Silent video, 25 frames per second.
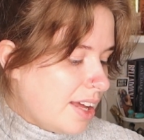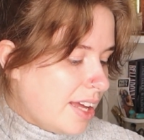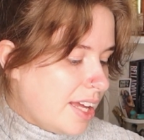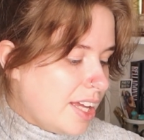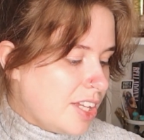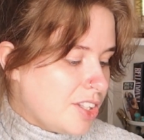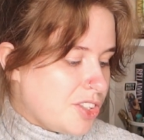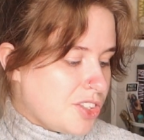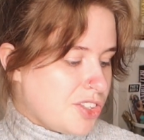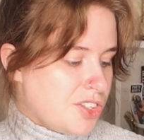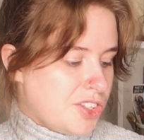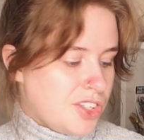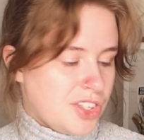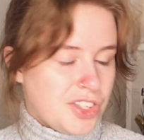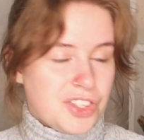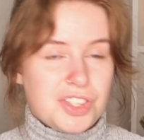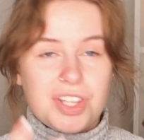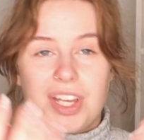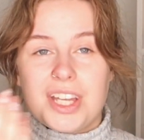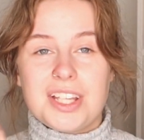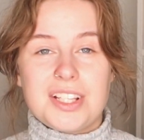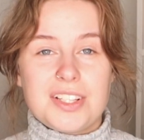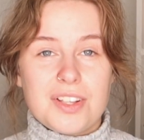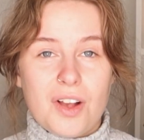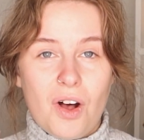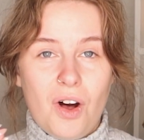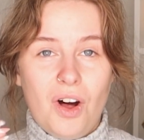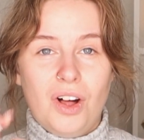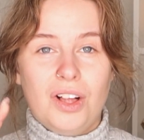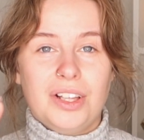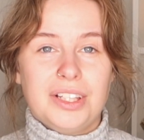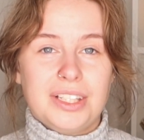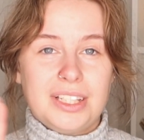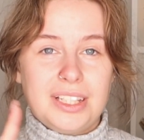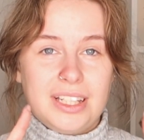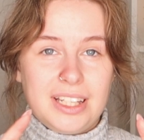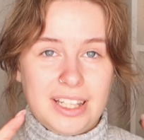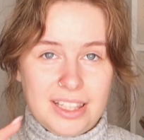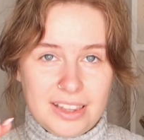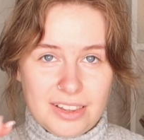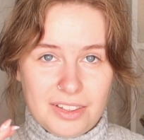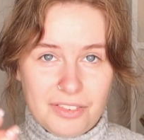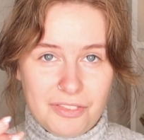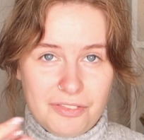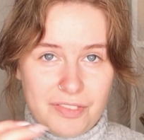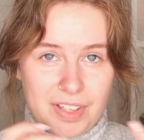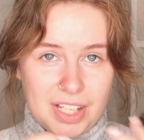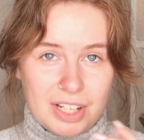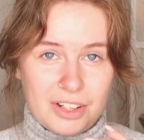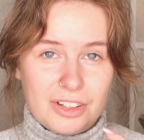it's all in the
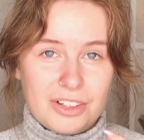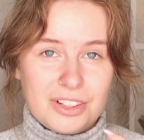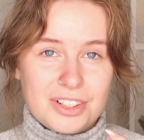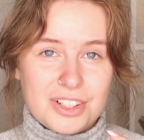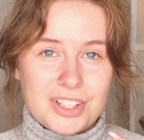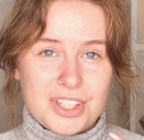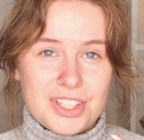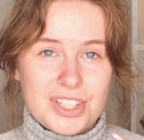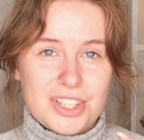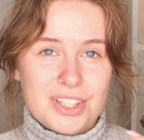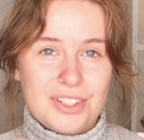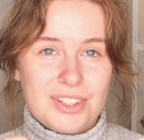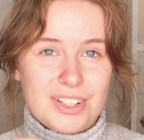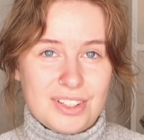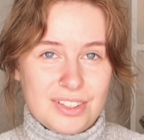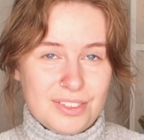fingers